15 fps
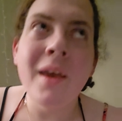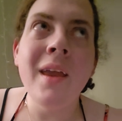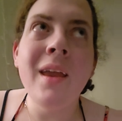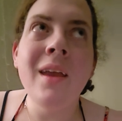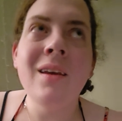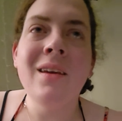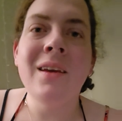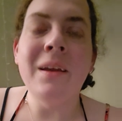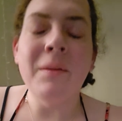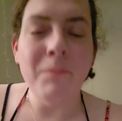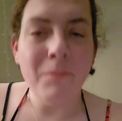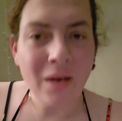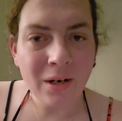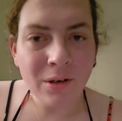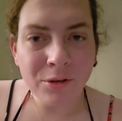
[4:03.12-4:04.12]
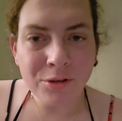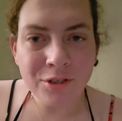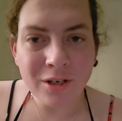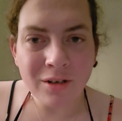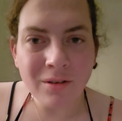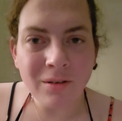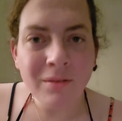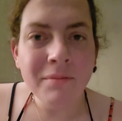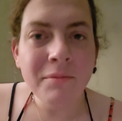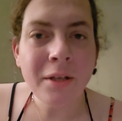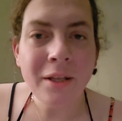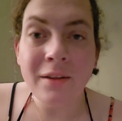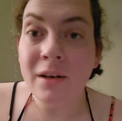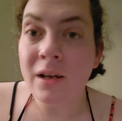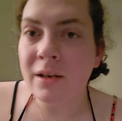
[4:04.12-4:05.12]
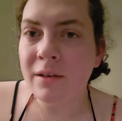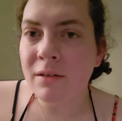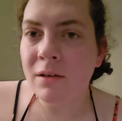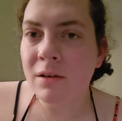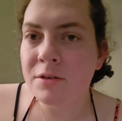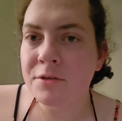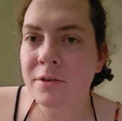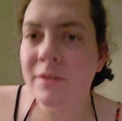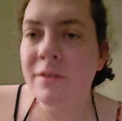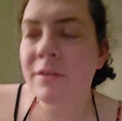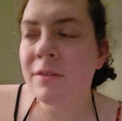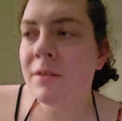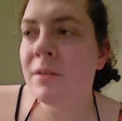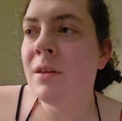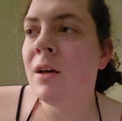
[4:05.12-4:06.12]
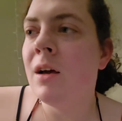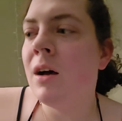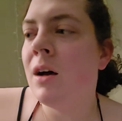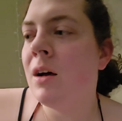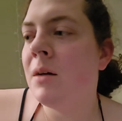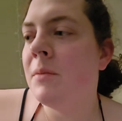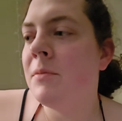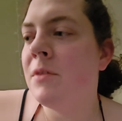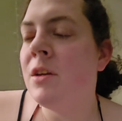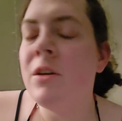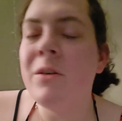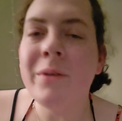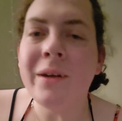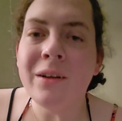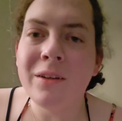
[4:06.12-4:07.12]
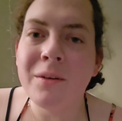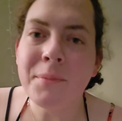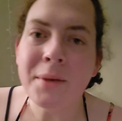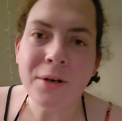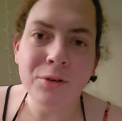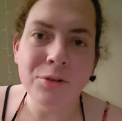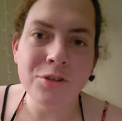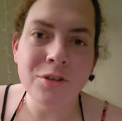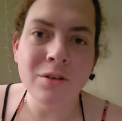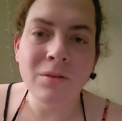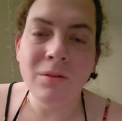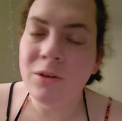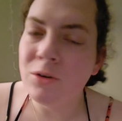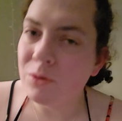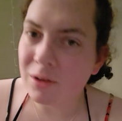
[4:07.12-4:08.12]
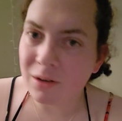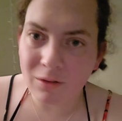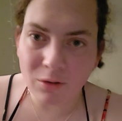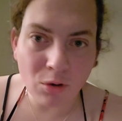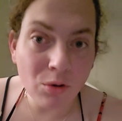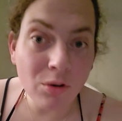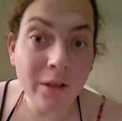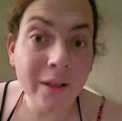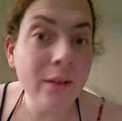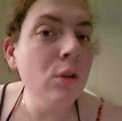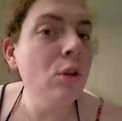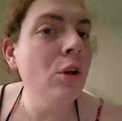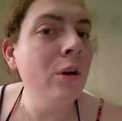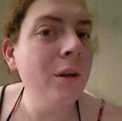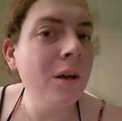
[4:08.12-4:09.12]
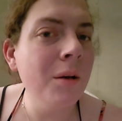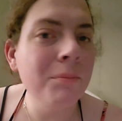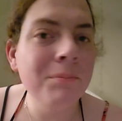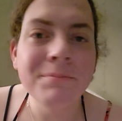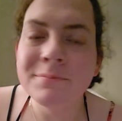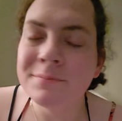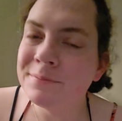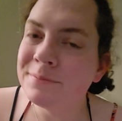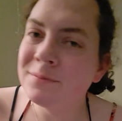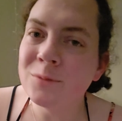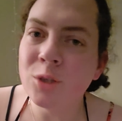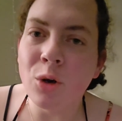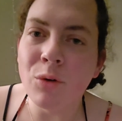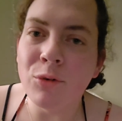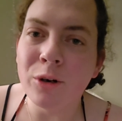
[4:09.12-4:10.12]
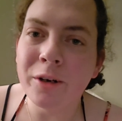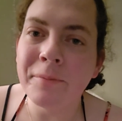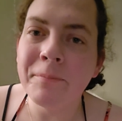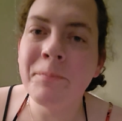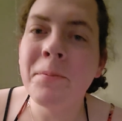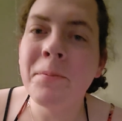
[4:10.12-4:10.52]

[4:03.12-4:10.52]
in a medical journal in the 1900s, the New England Medical Journal, you can Google it, look it up, go for it.